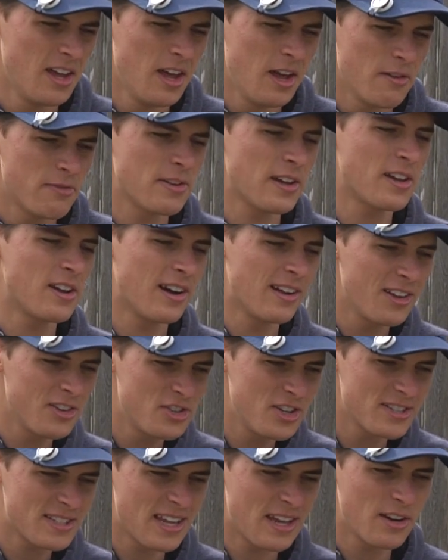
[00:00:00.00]

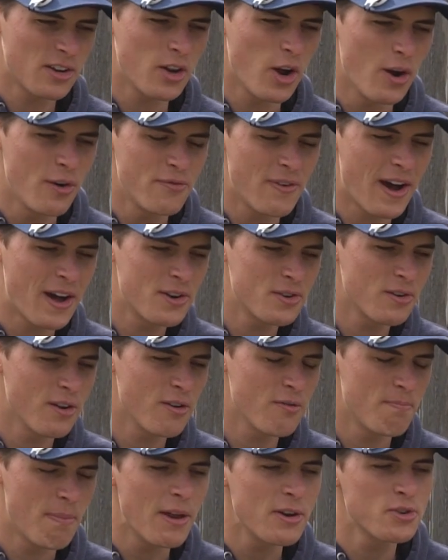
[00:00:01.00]
psychologist and co-founder
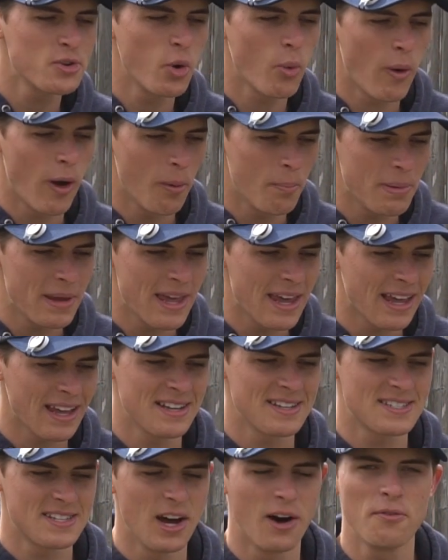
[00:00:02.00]
of mental well-being
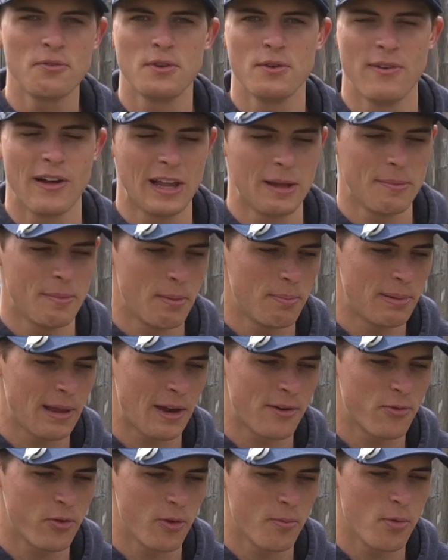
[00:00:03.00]
and self-development
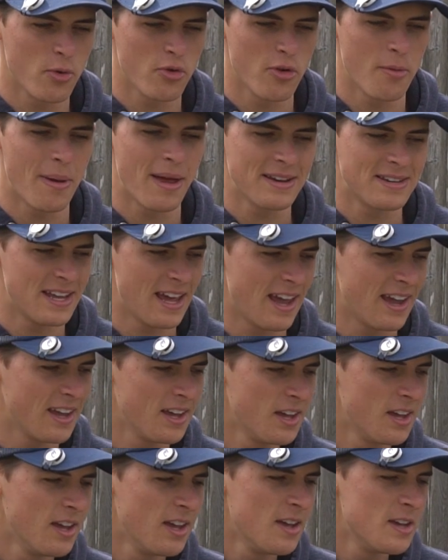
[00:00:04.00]
platform Remente,
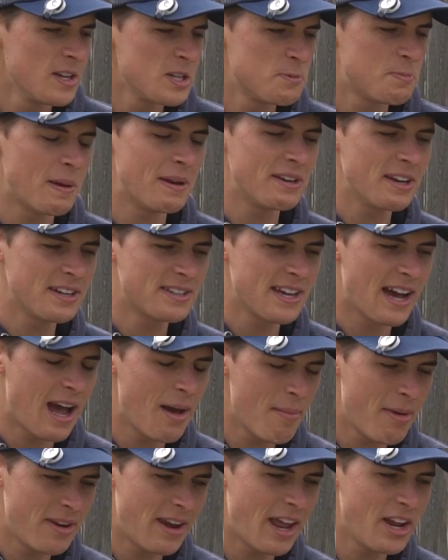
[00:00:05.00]
spending
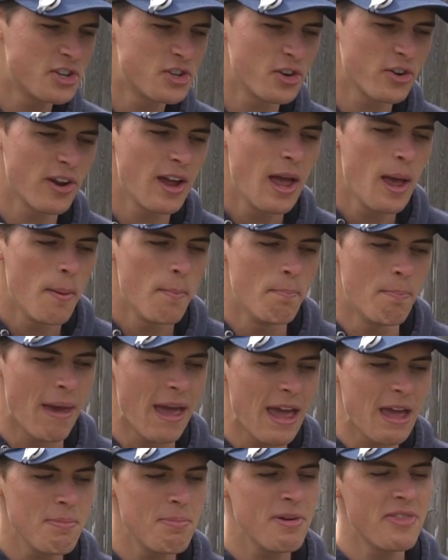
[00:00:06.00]
time in nature
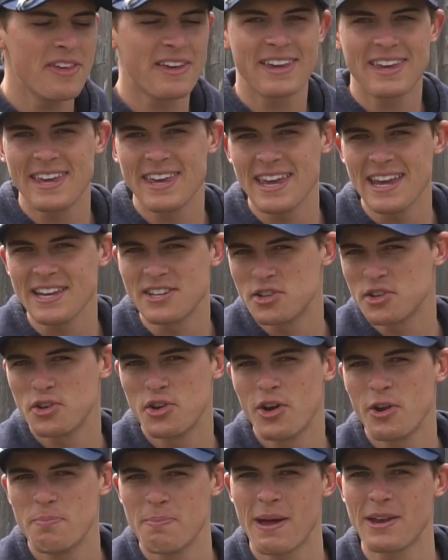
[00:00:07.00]
may be the key to
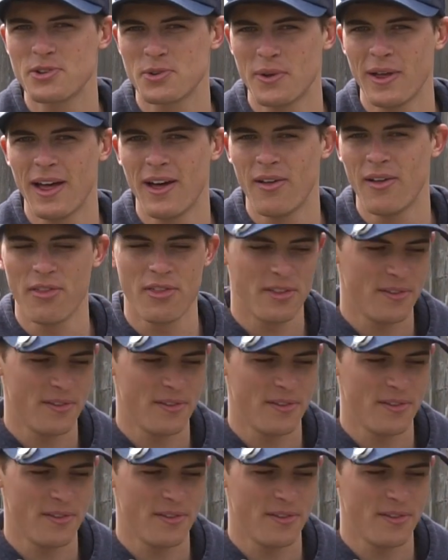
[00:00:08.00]
good mental health.